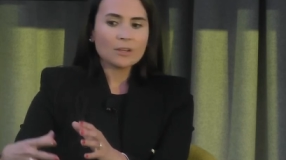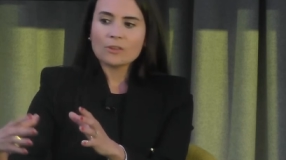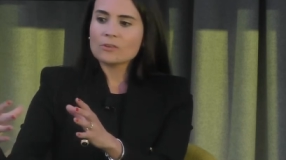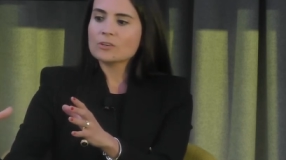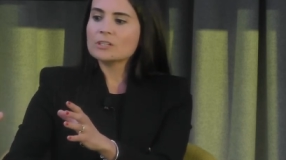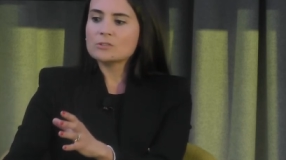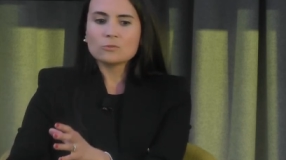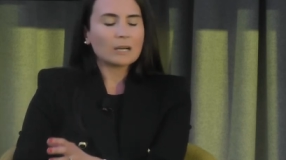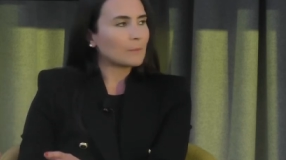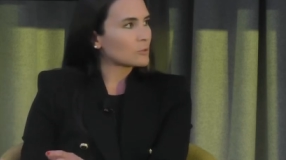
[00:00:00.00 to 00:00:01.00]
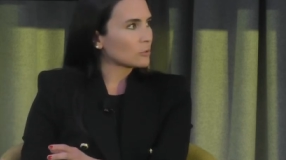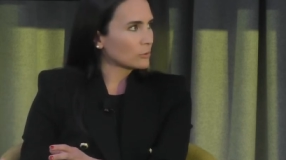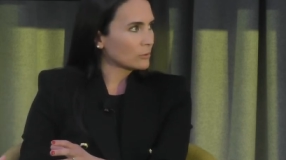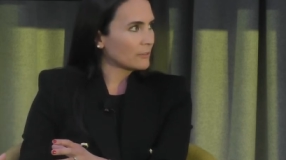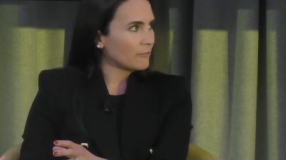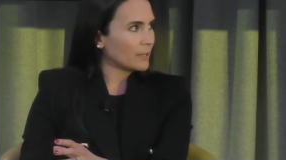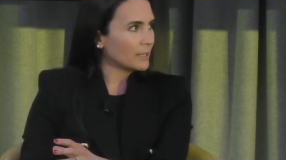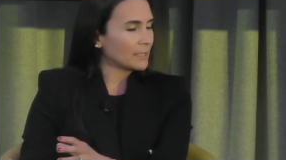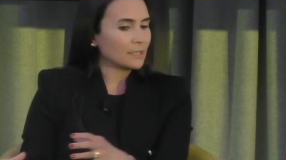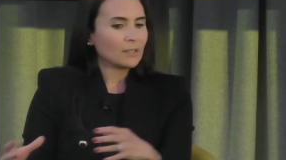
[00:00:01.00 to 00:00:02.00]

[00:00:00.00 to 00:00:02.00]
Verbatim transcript: they're going to do absolutely fine